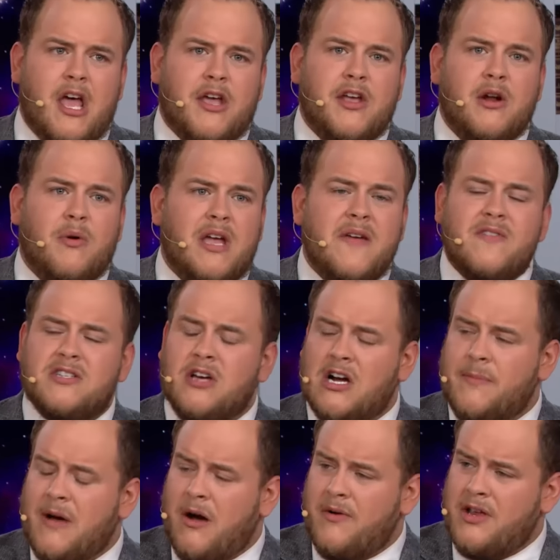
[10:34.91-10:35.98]
You know, even talking
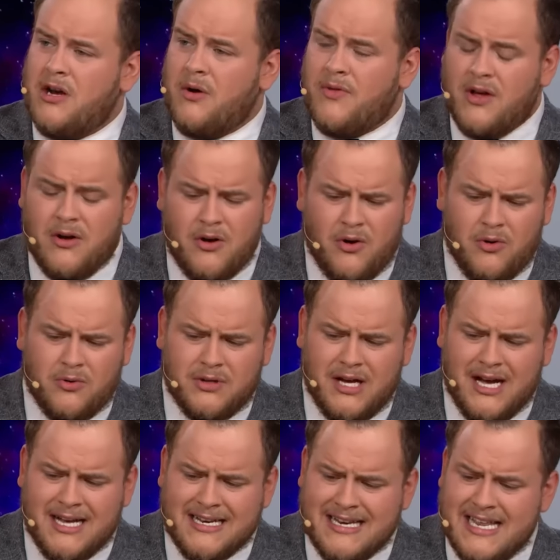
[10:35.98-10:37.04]
about, you know, the whole
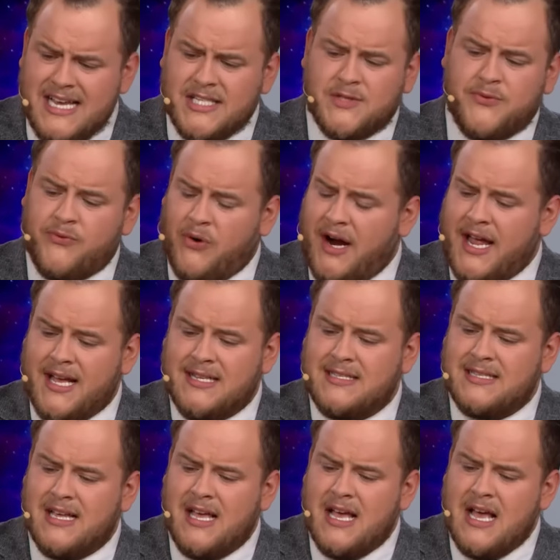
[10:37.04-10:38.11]
uh, Nice,
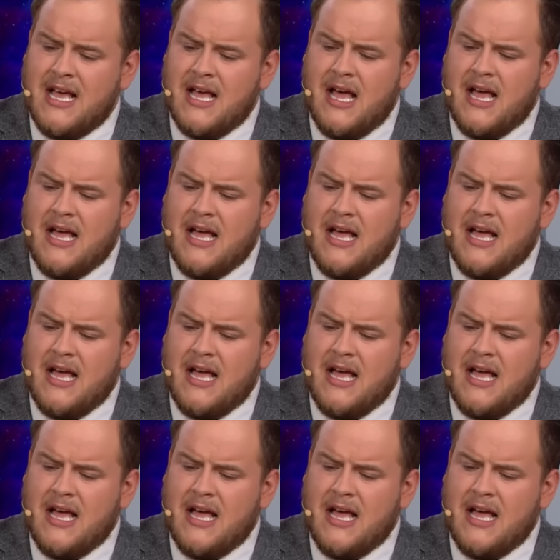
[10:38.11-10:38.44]
France, mm-hmm.